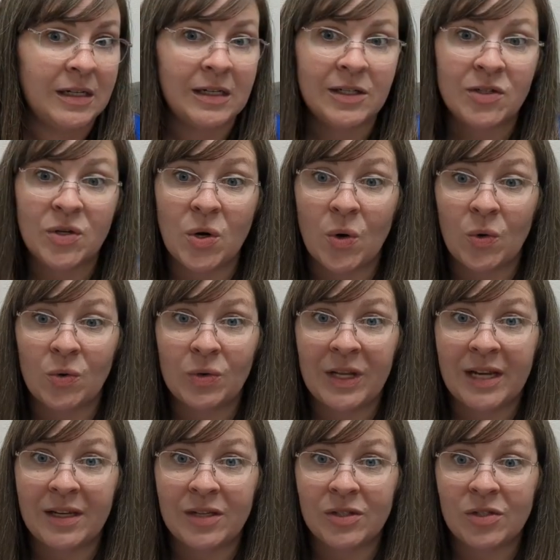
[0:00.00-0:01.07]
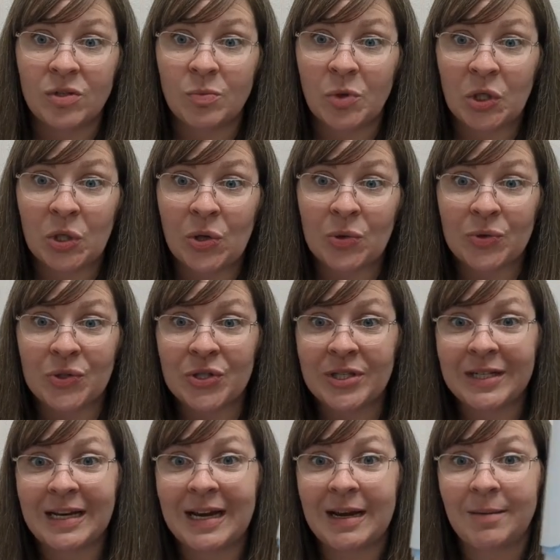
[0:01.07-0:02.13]
So like super close.
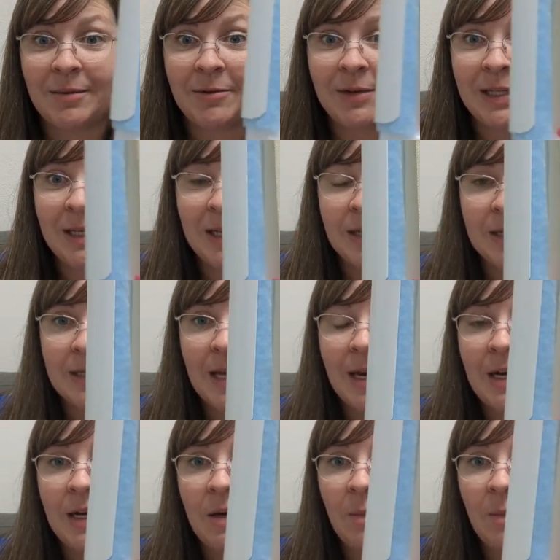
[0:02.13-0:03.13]
I'm really excited